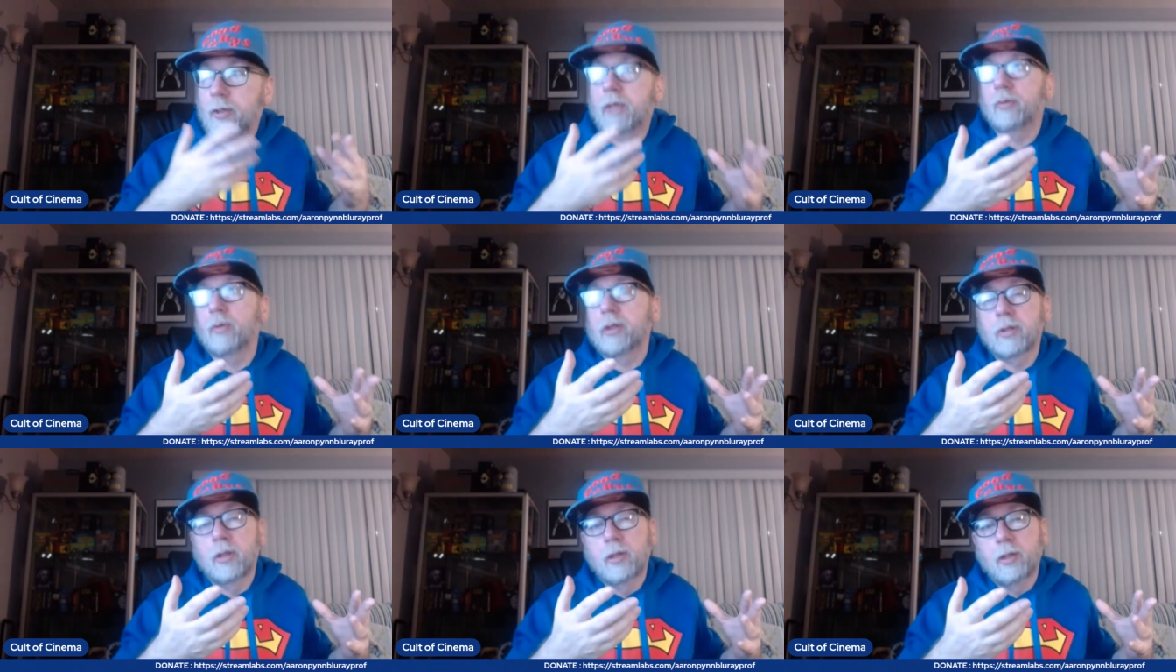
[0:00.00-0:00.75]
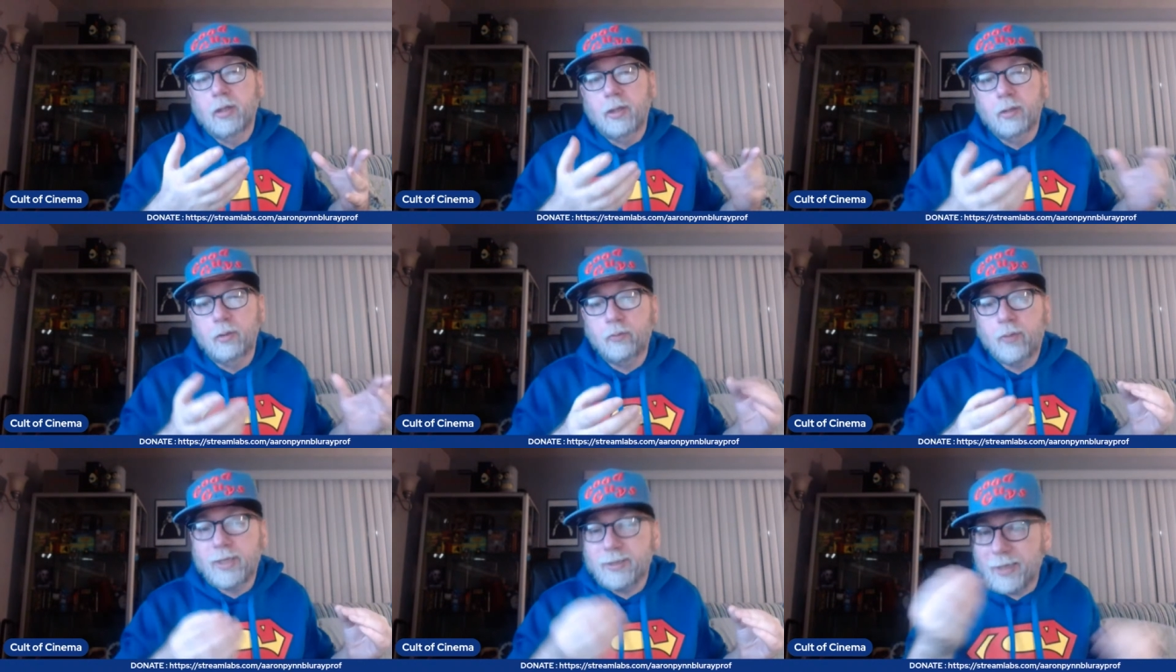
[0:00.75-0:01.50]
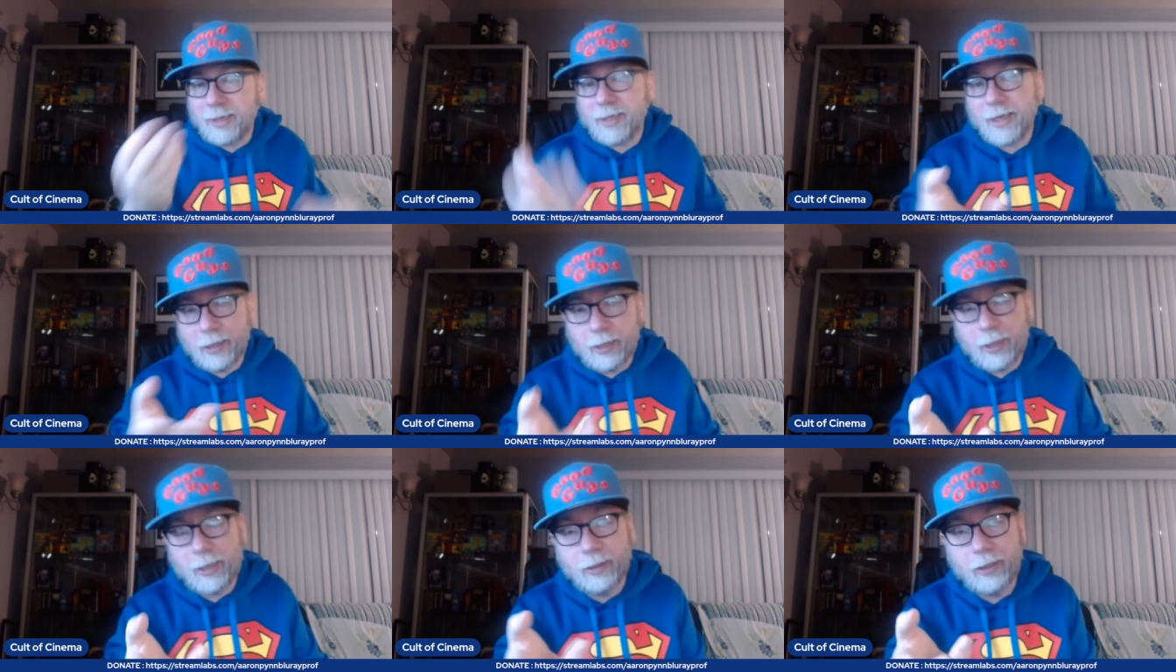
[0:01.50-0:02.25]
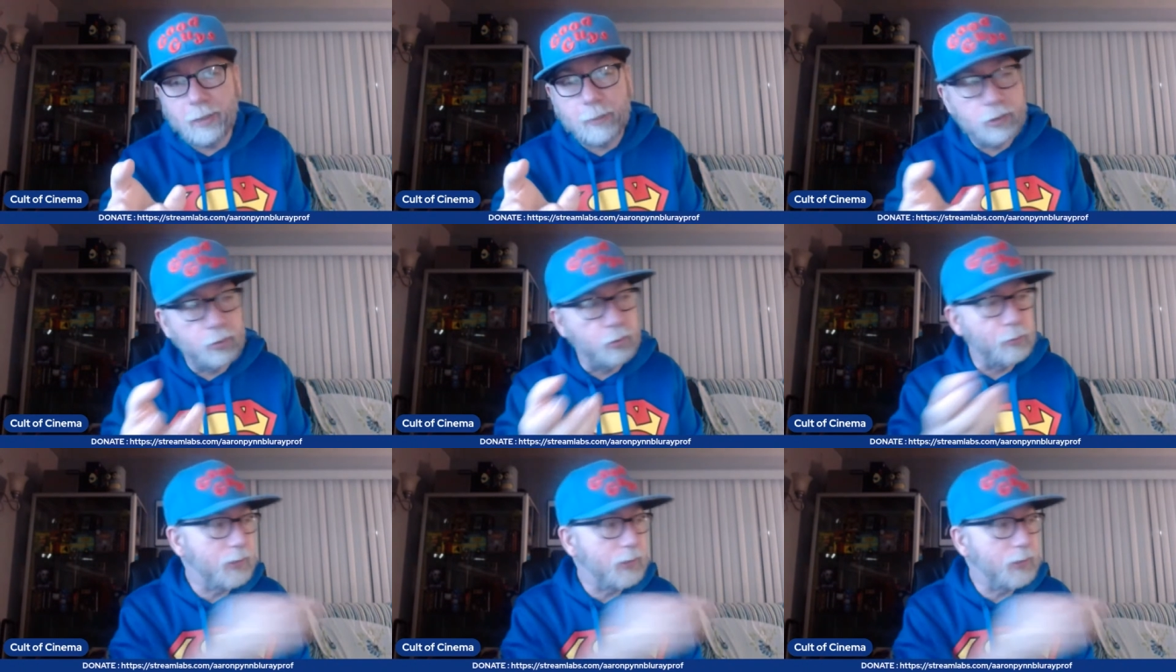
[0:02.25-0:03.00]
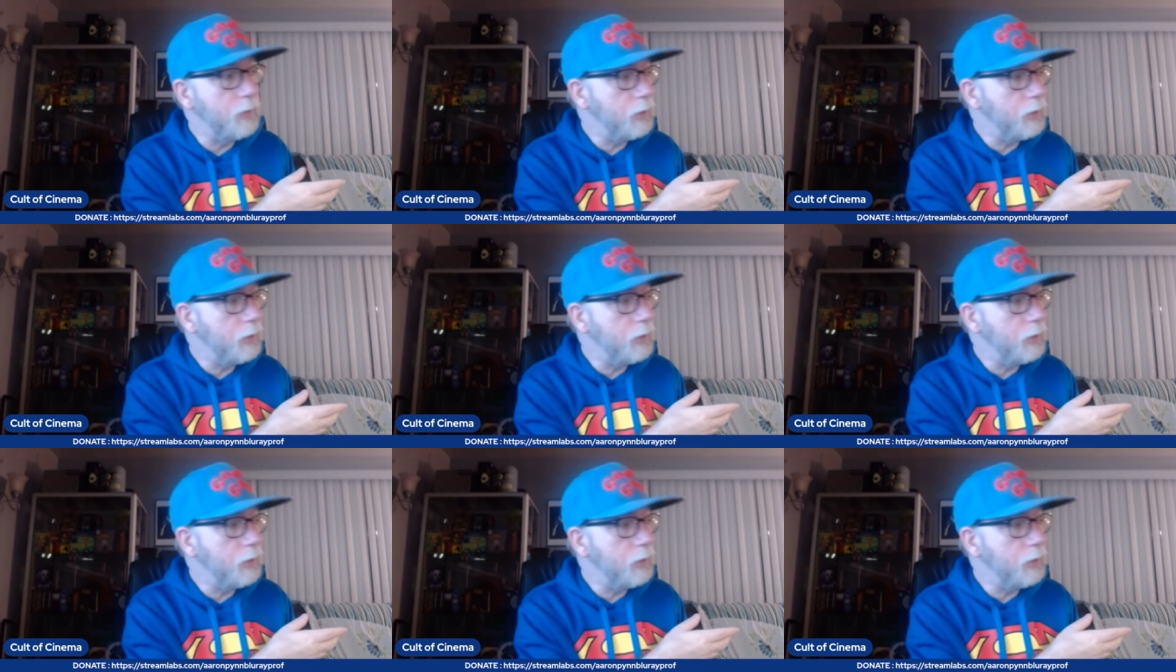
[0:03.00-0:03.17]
death was, because death had the gimmick. So there were 7